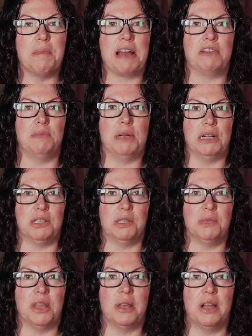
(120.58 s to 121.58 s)
Michael
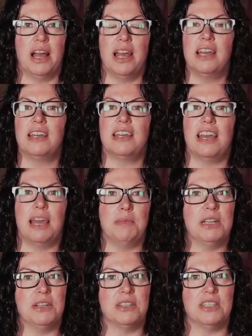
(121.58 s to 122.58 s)
Bairdsmith, and I
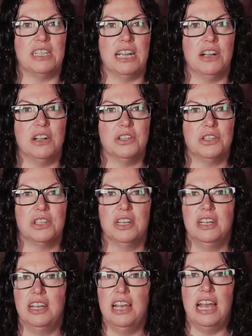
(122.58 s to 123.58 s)
came downstairs
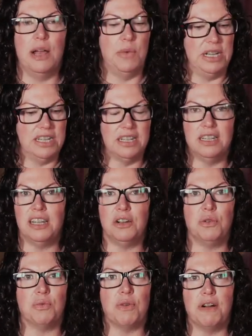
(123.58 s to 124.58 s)
and we did a
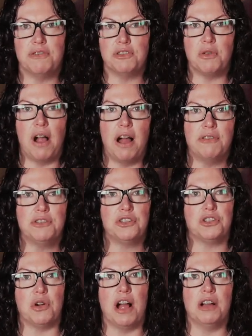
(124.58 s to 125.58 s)
little rough
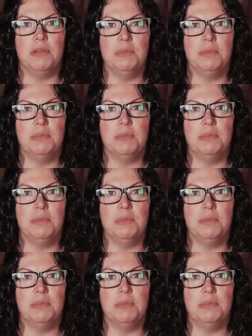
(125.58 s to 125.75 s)
draft trial